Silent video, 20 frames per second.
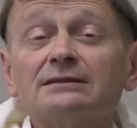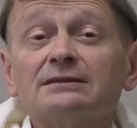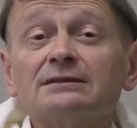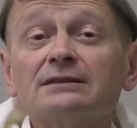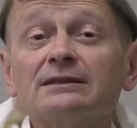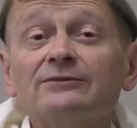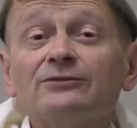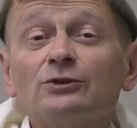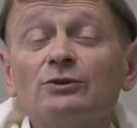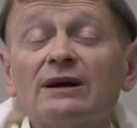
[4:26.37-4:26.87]

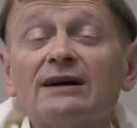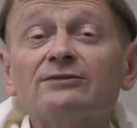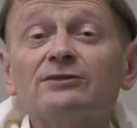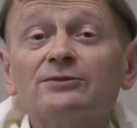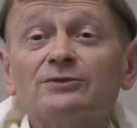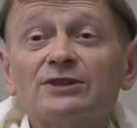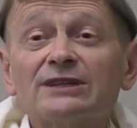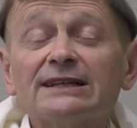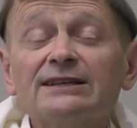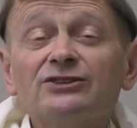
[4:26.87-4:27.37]
If you have a
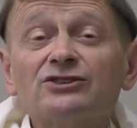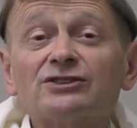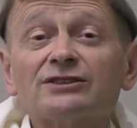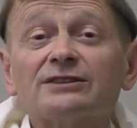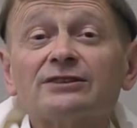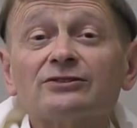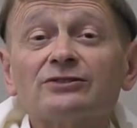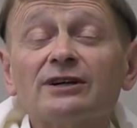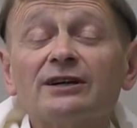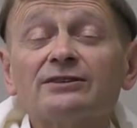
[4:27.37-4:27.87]
vocation
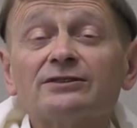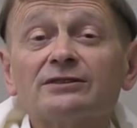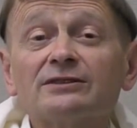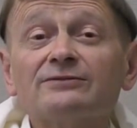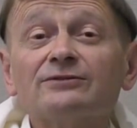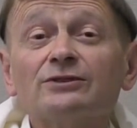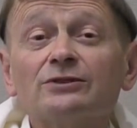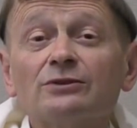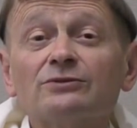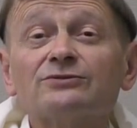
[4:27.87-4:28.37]
if
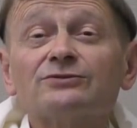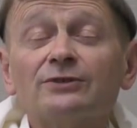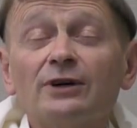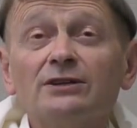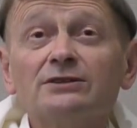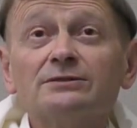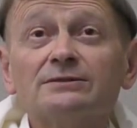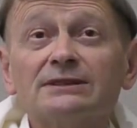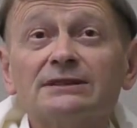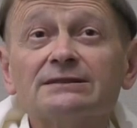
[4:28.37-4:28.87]
you don't
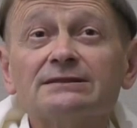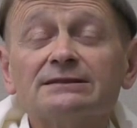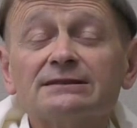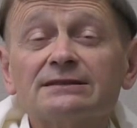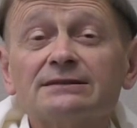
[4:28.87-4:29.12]
follow it,